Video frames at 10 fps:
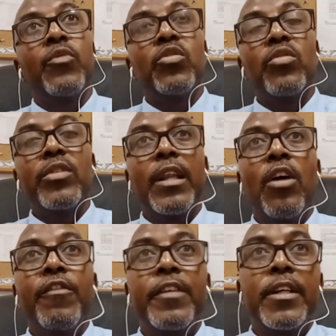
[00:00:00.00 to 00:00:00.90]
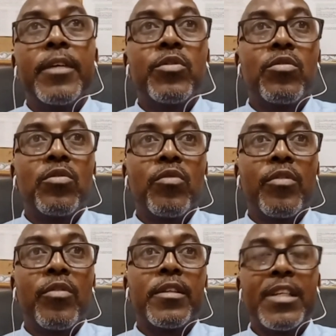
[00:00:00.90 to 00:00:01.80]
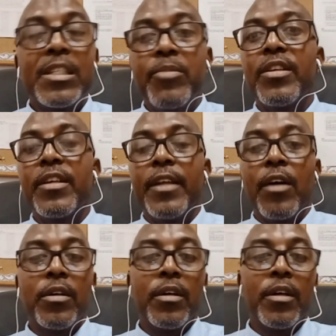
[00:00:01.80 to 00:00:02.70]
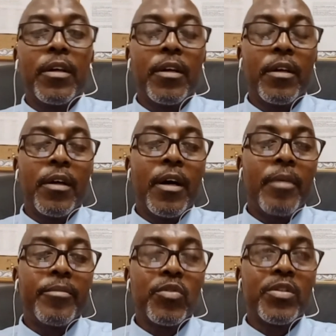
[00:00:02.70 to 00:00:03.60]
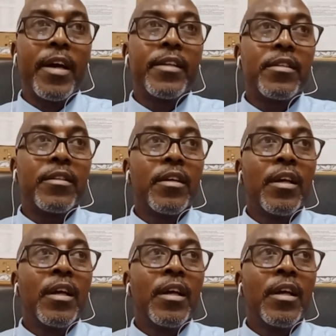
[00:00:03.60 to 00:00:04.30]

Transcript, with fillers: we don't allow for them to do that, especially in our society.